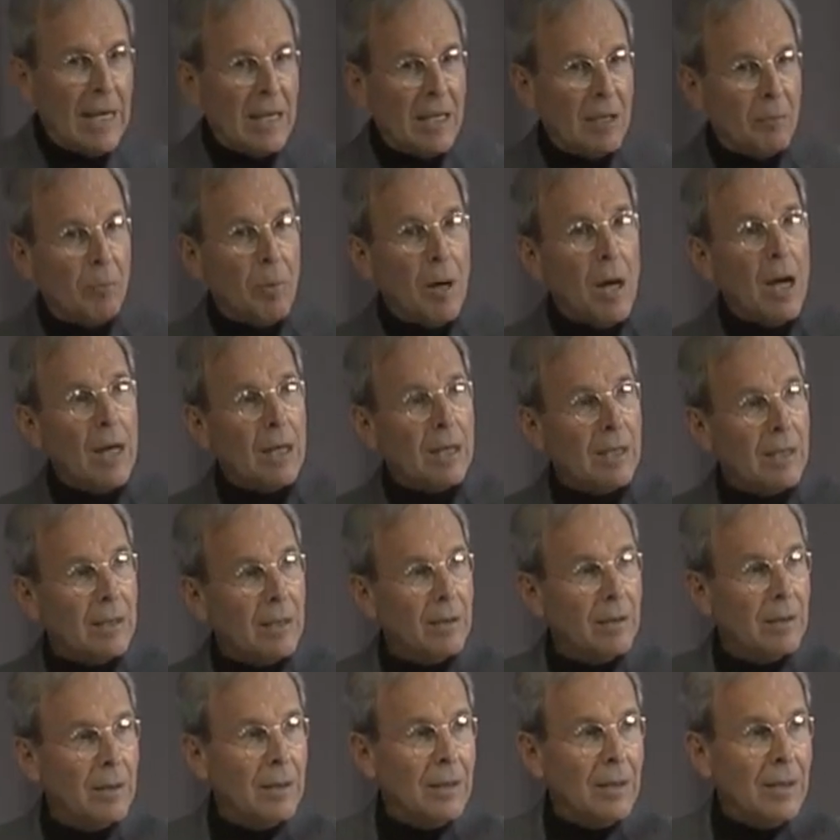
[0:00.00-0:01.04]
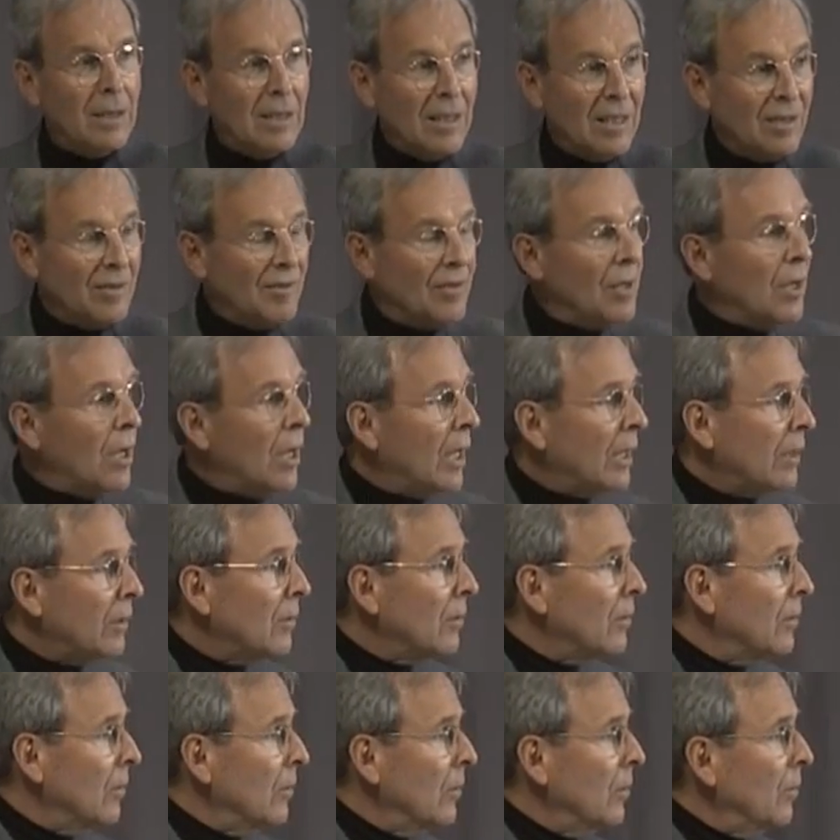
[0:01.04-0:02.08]
out-of-pocket is not
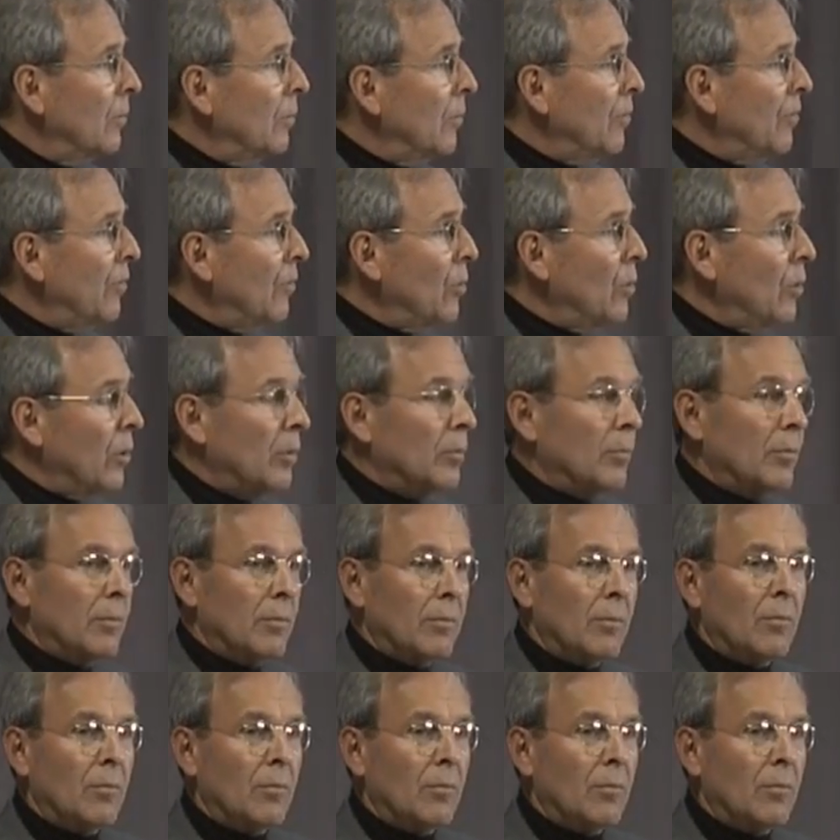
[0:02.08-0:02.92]
reform.